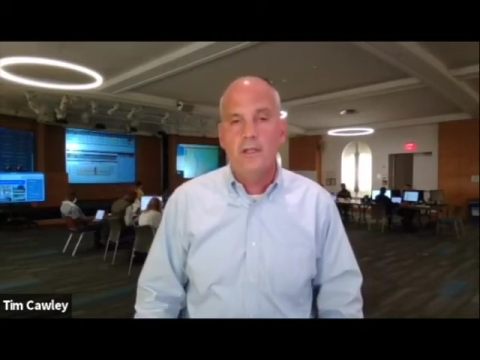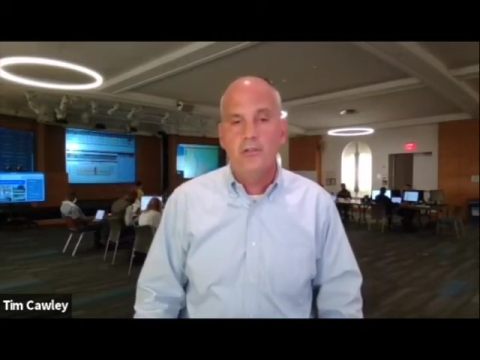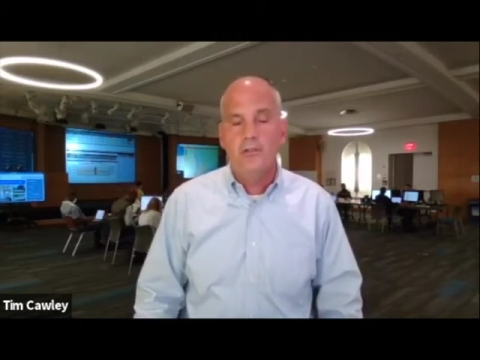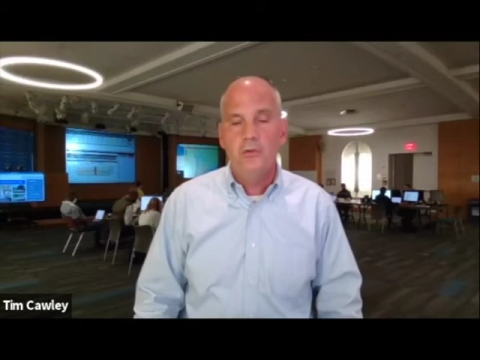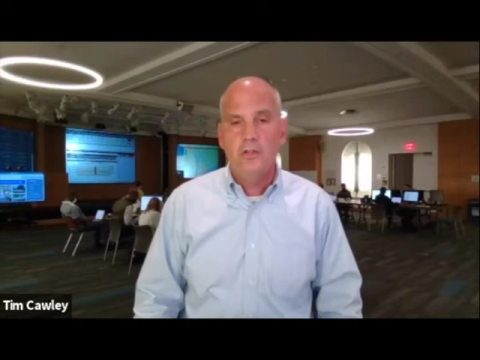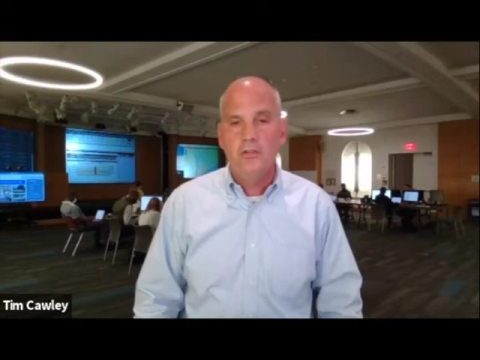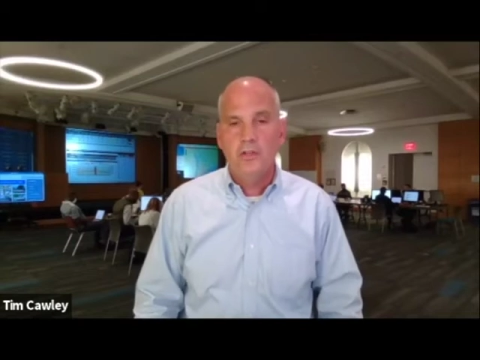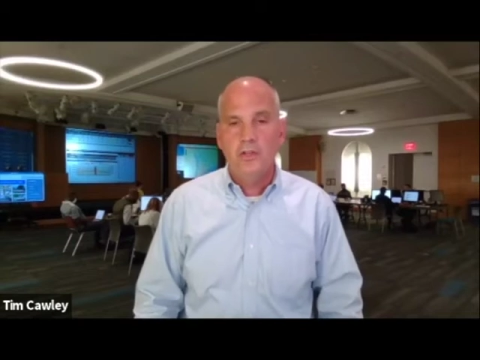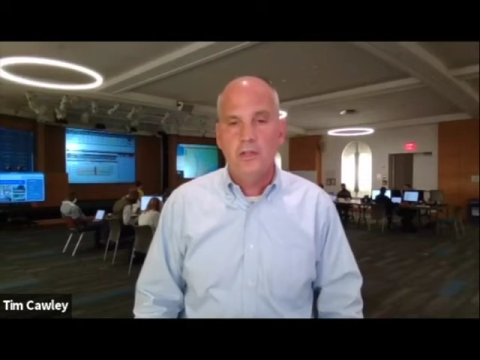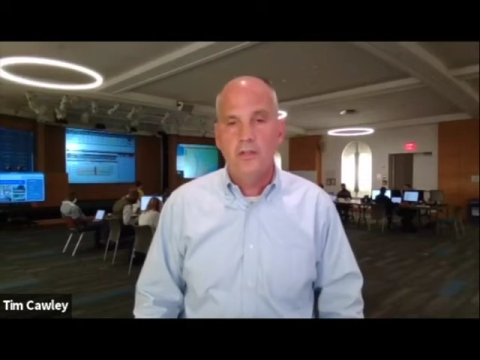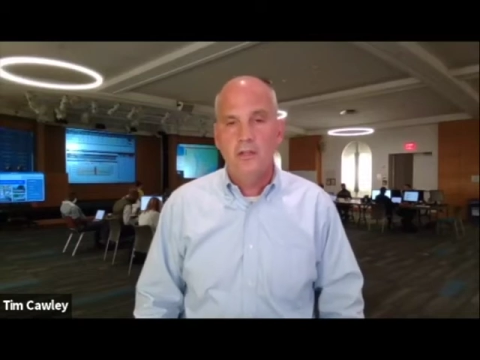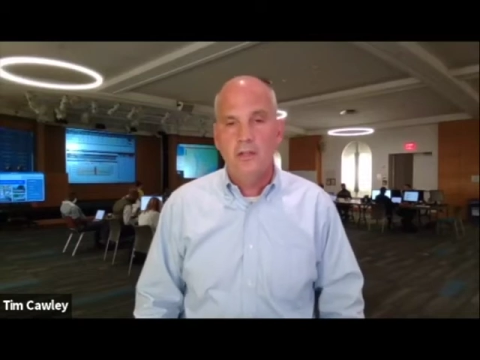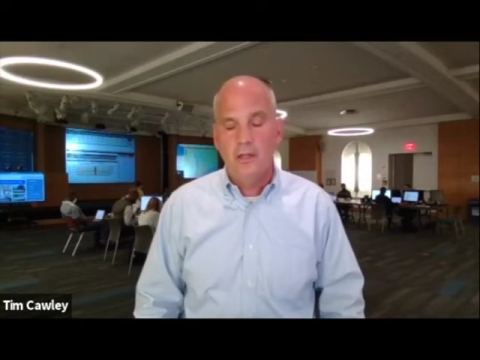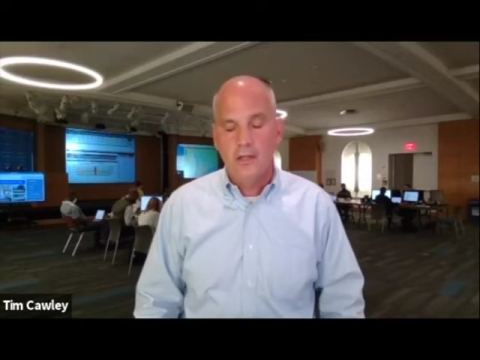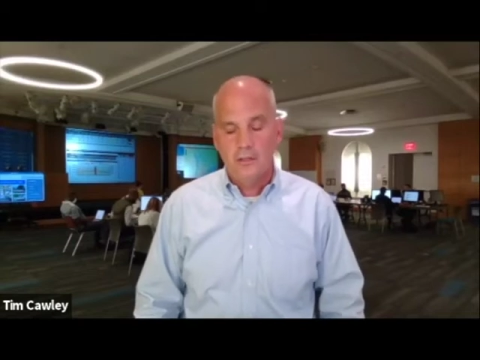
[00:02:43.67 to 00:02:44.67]
in
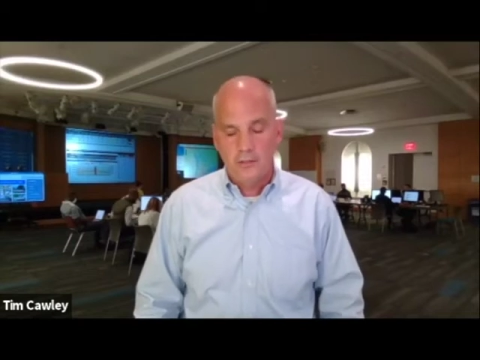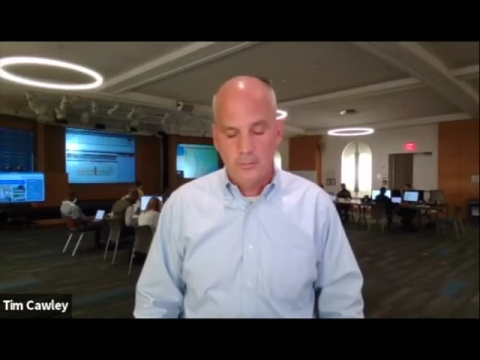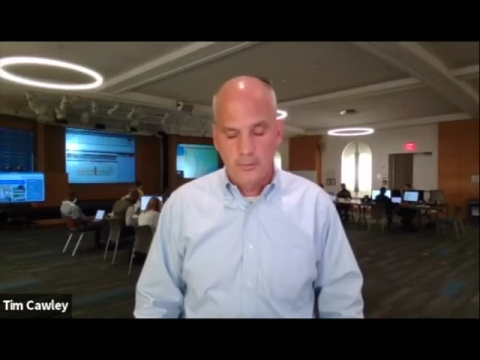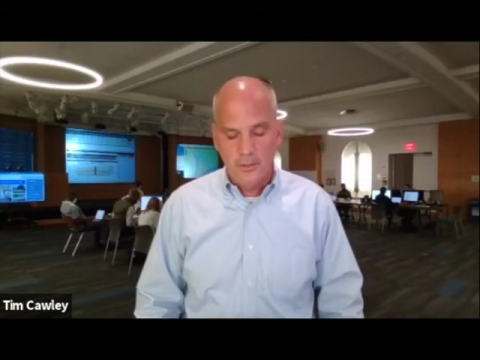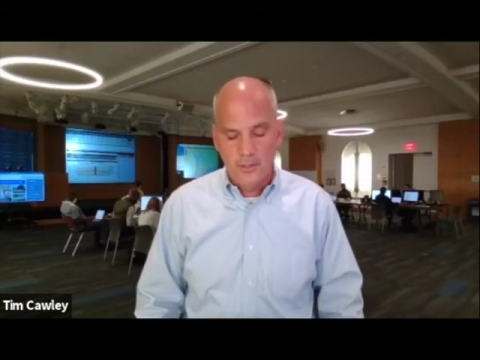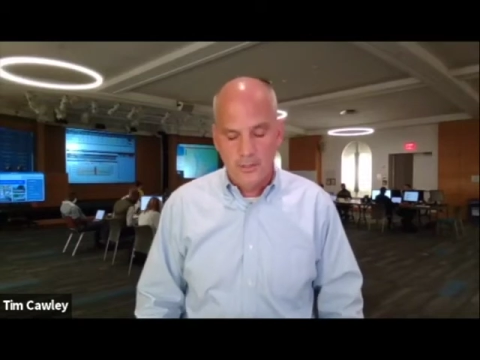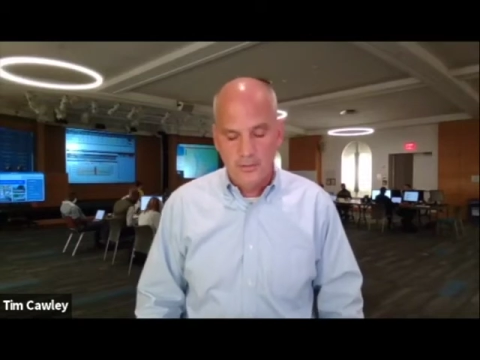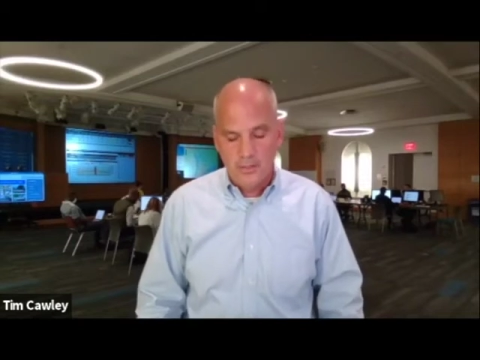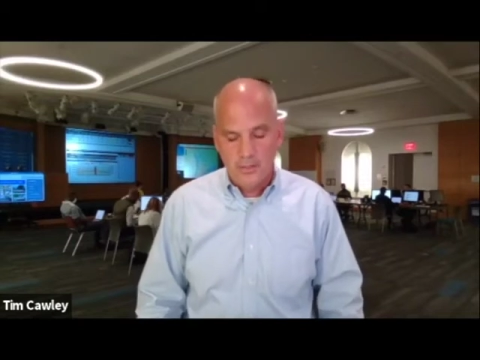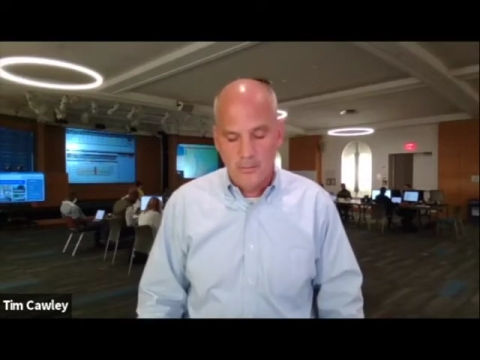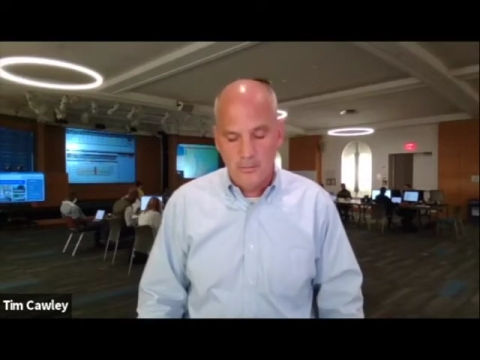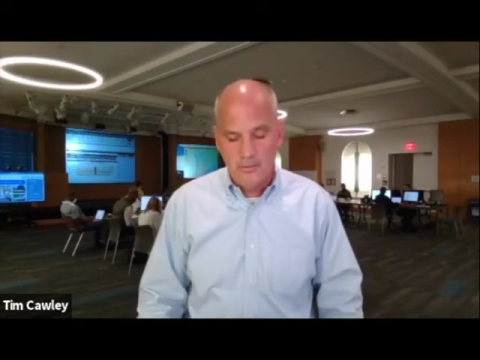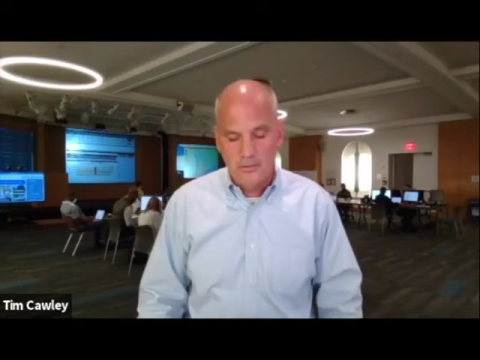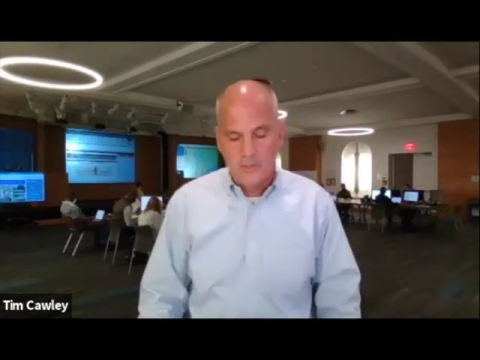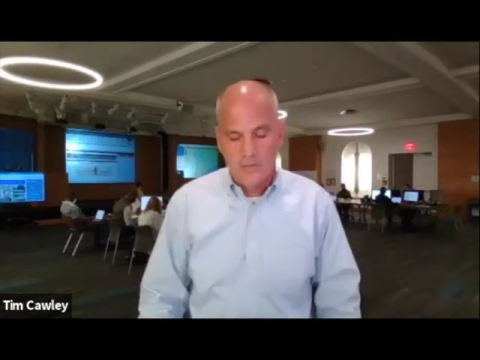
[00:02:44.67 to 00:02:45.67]
unison to bring these
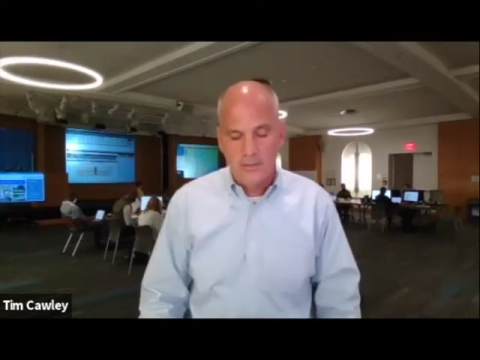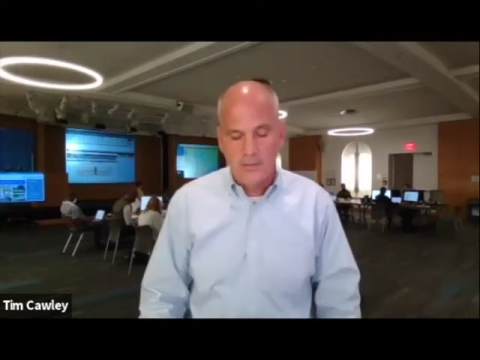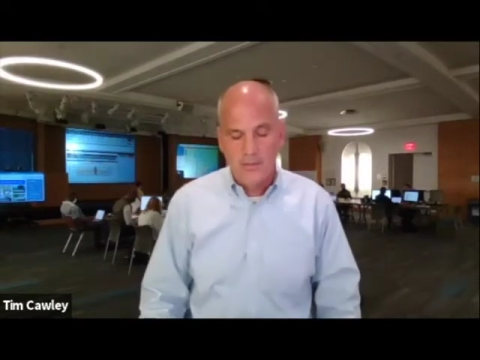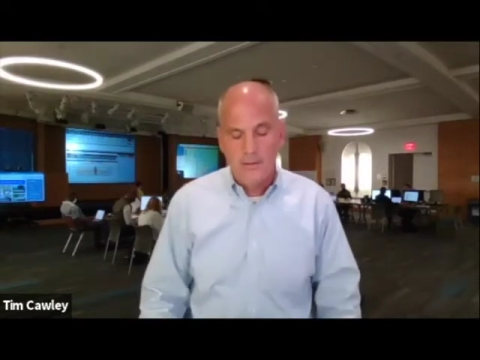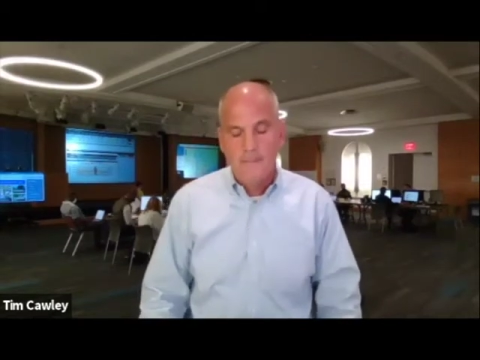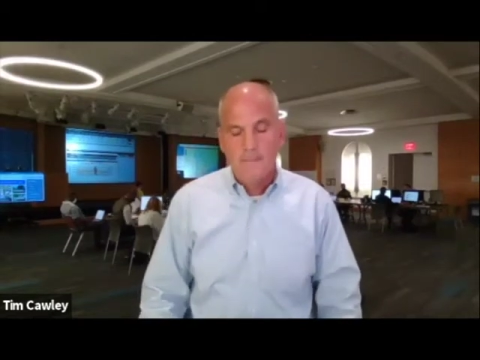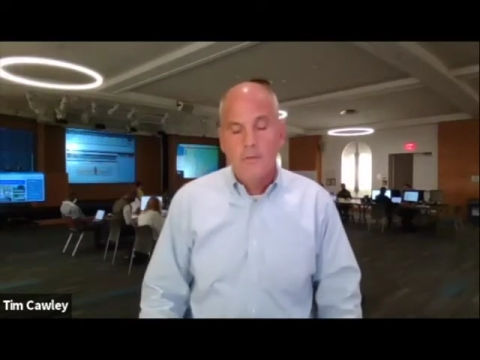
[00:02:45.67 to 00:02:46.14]
numbers in.